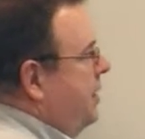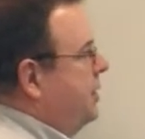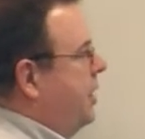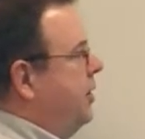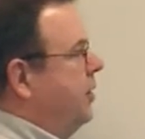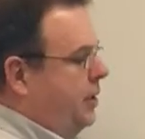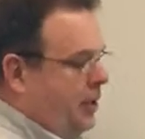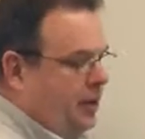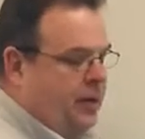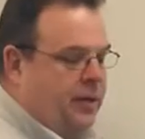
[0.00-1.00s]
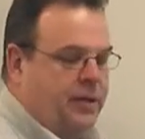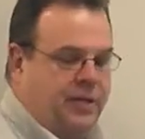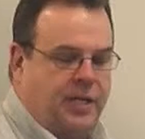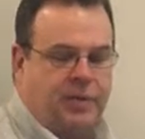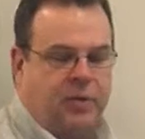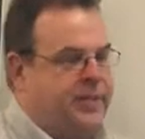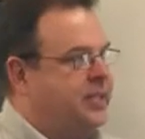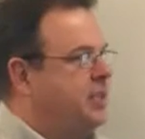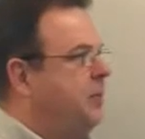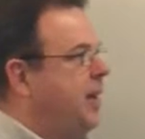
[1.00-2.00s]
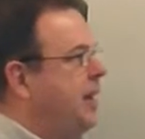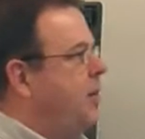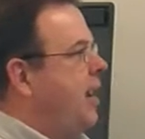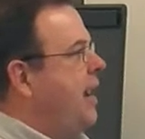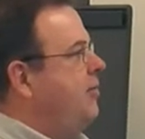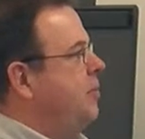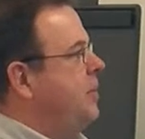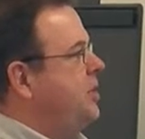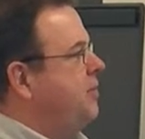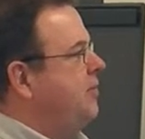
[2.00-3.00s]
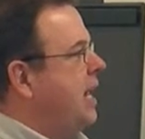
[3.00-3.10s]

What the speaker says: So your typical business plan will have your mission,